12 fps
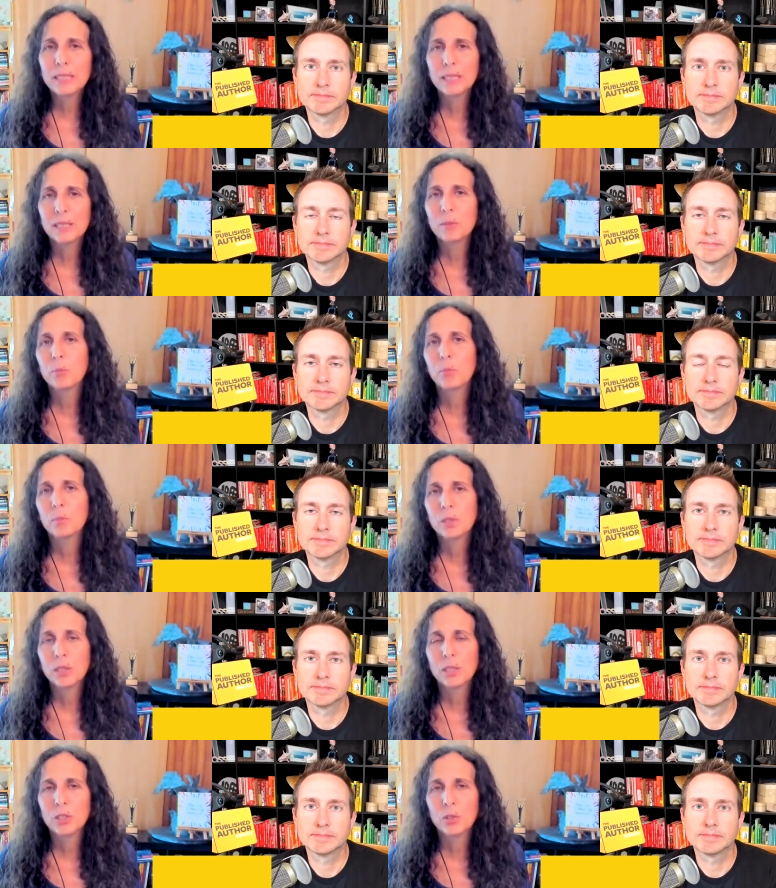Speaker 1: to
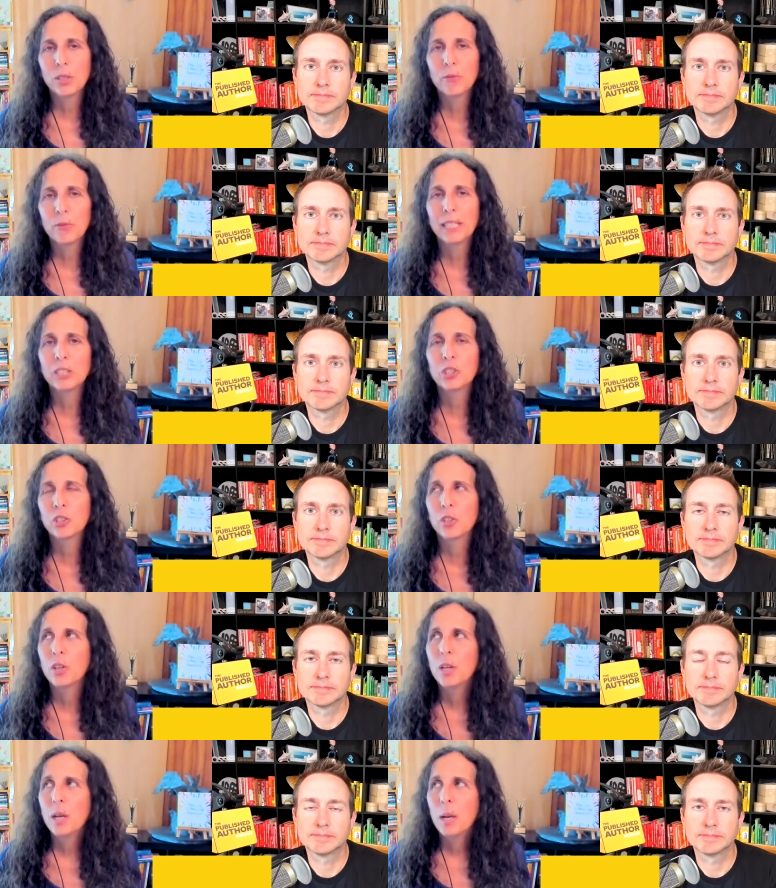to the joy of writing
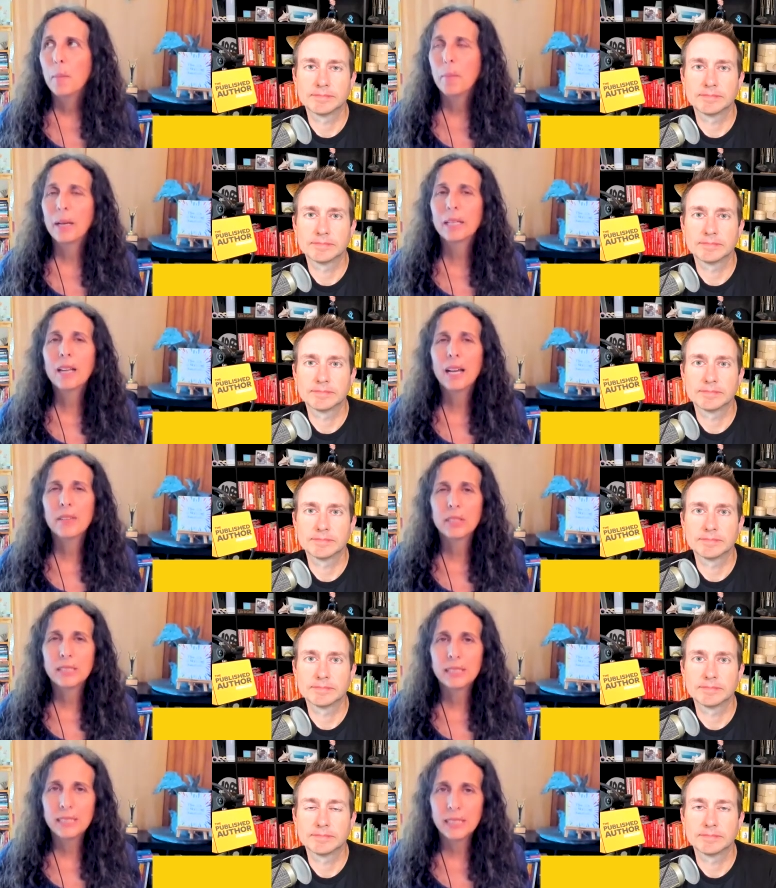journal but kind of
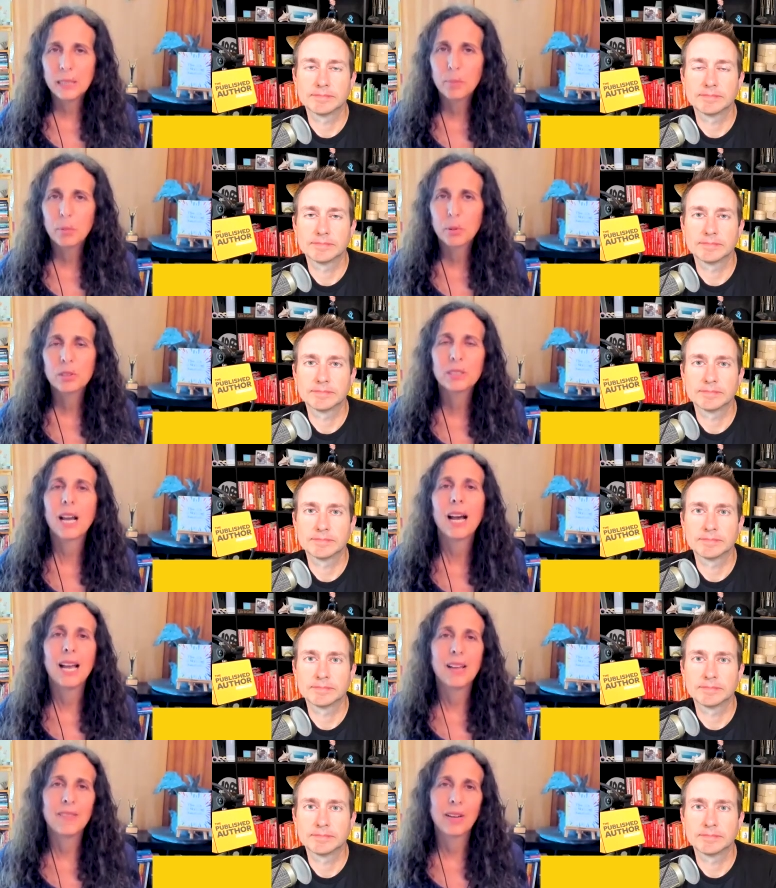a deeper
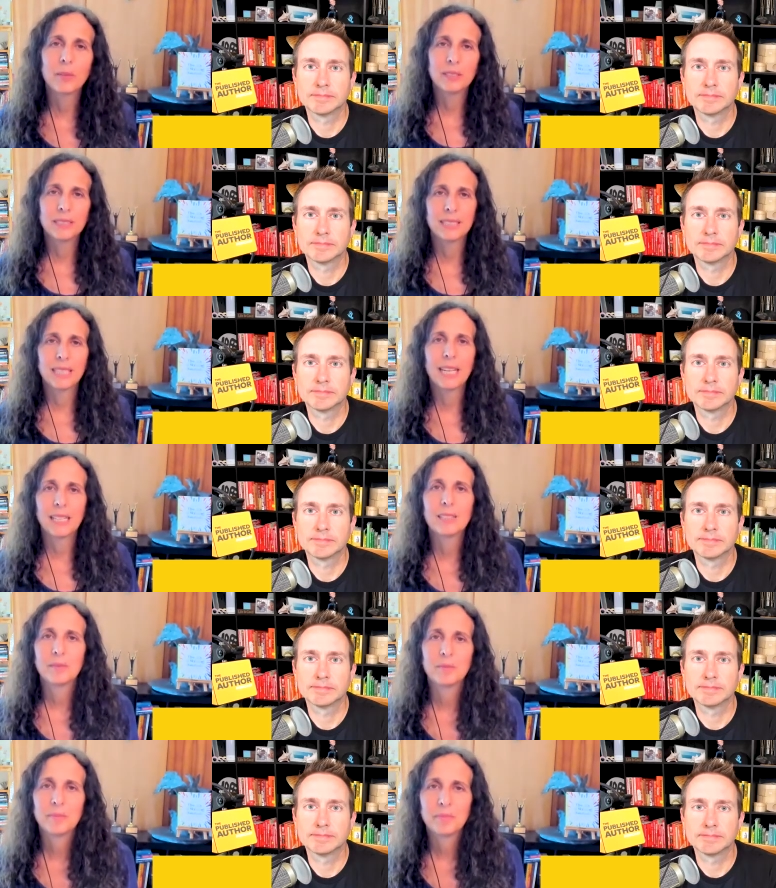dive i would say
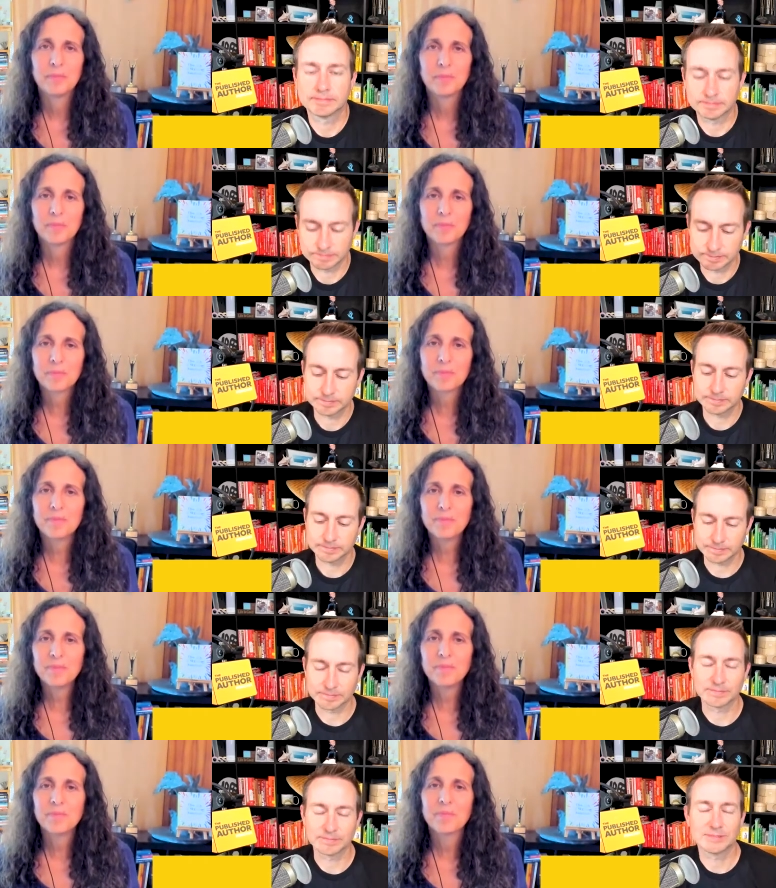
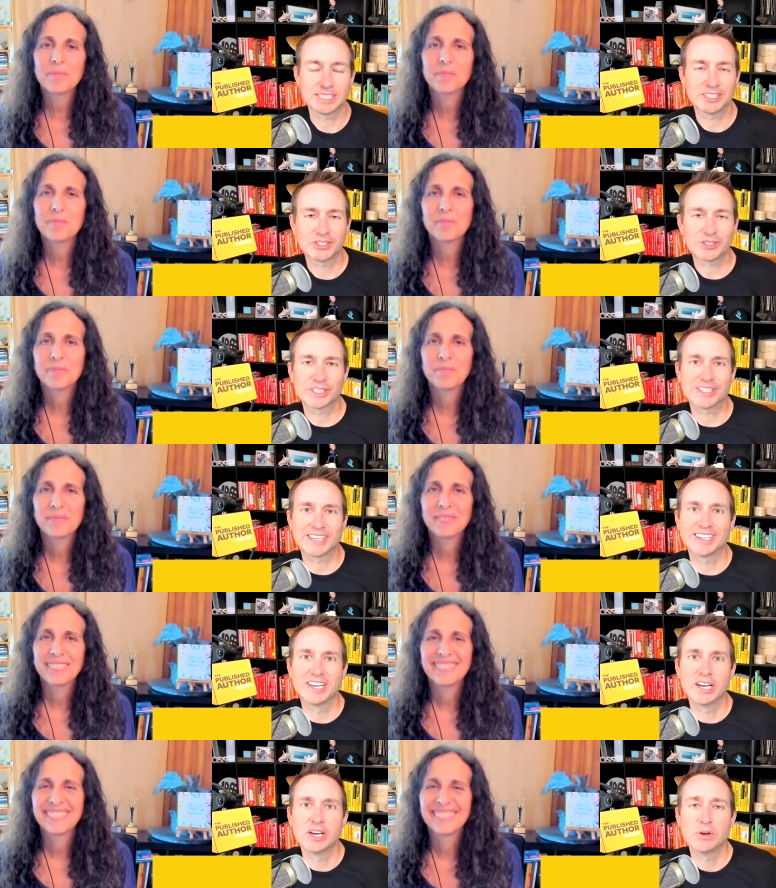
Speaker 2: mm, interesting
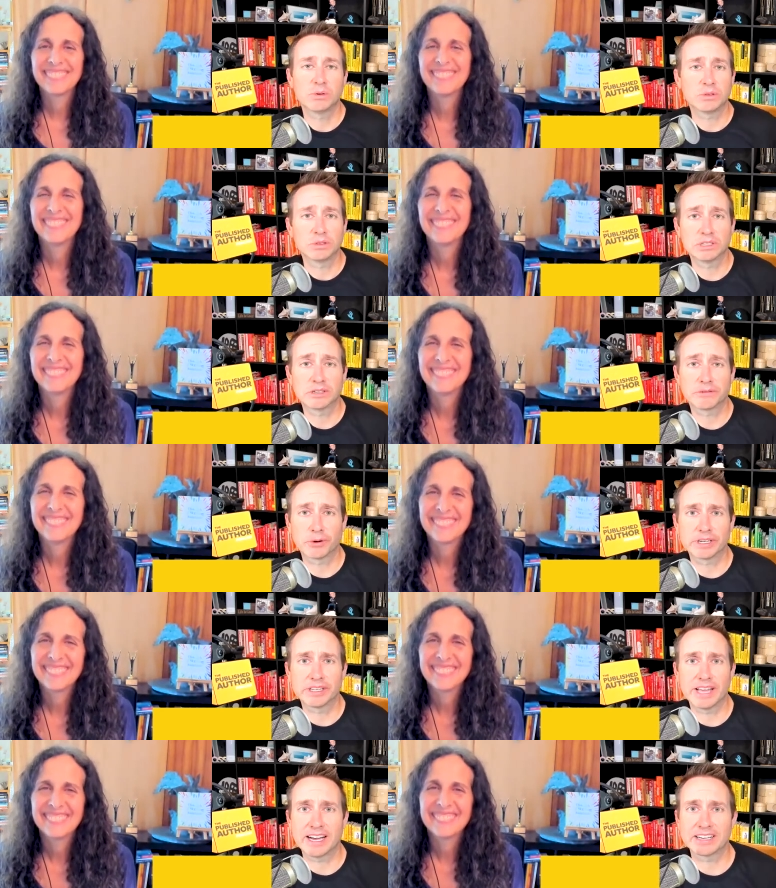we'll look forward
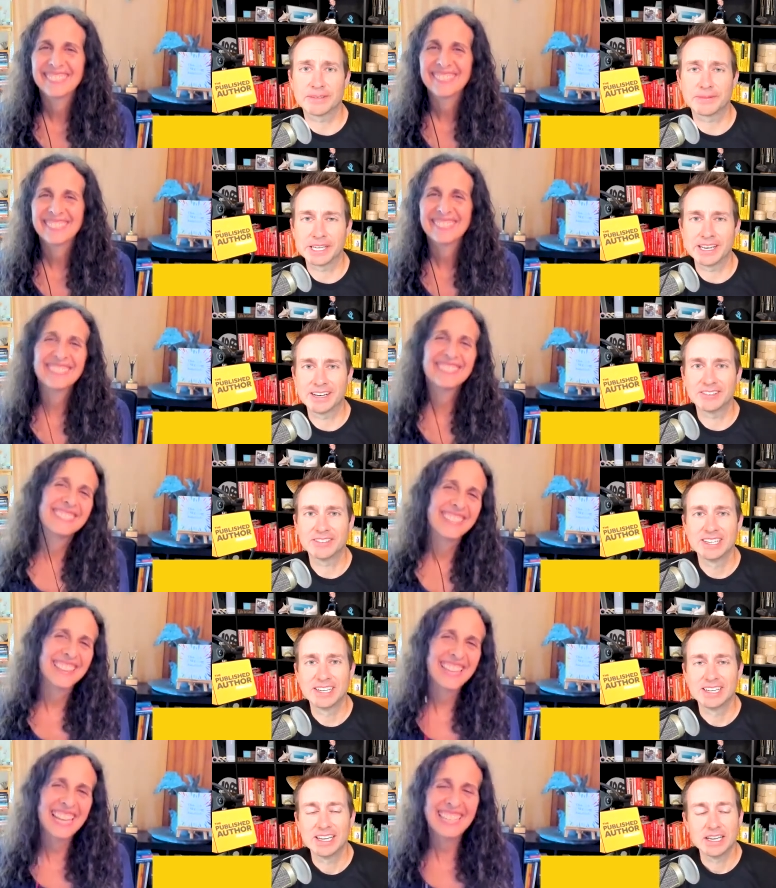to that coming out
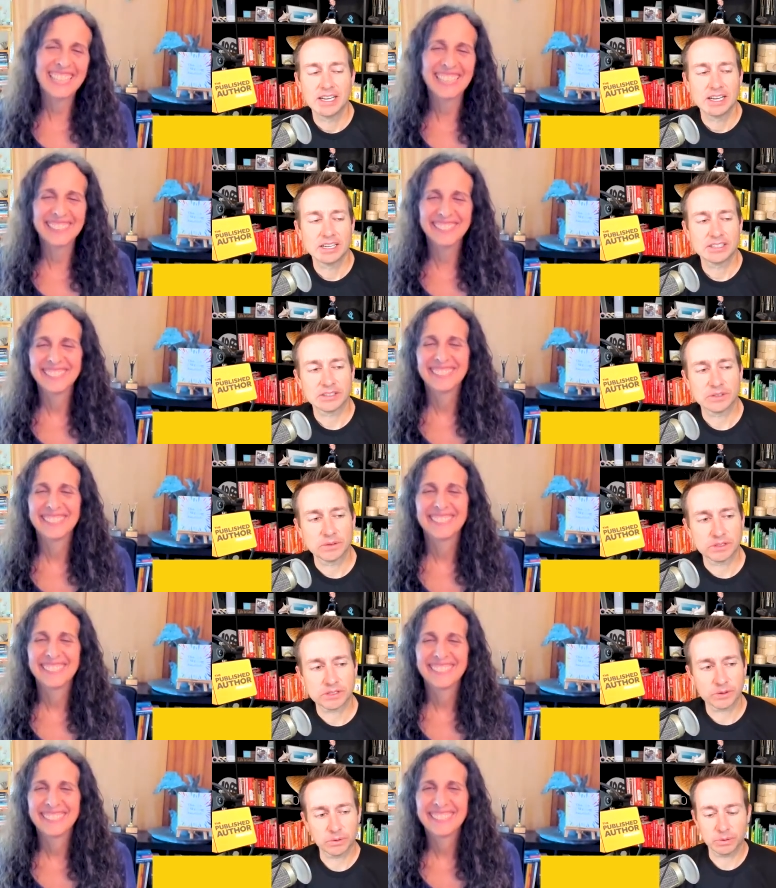thank you
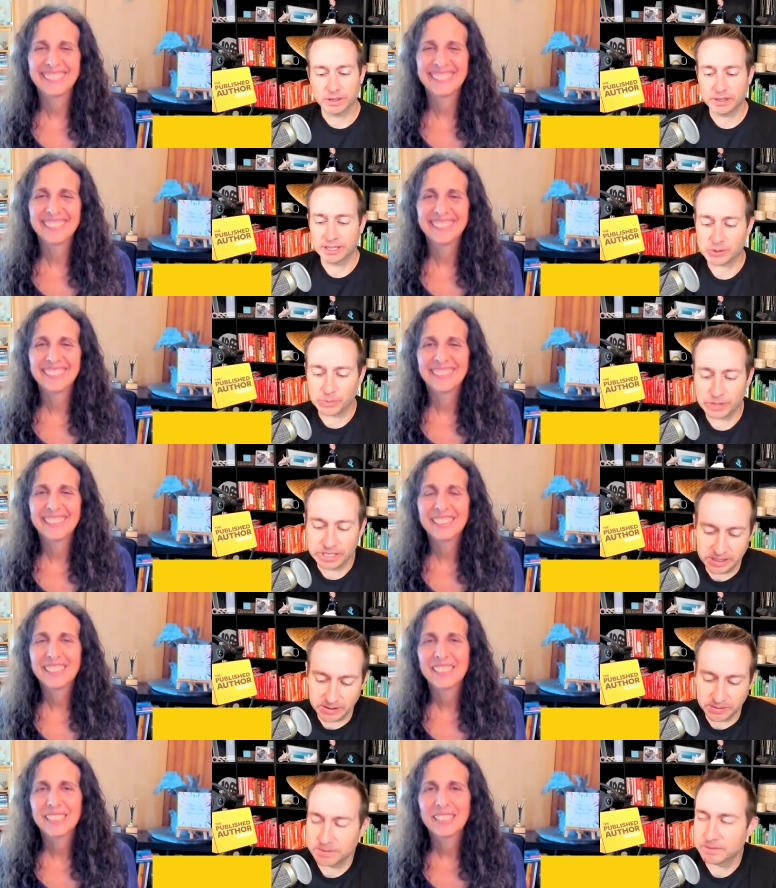so as we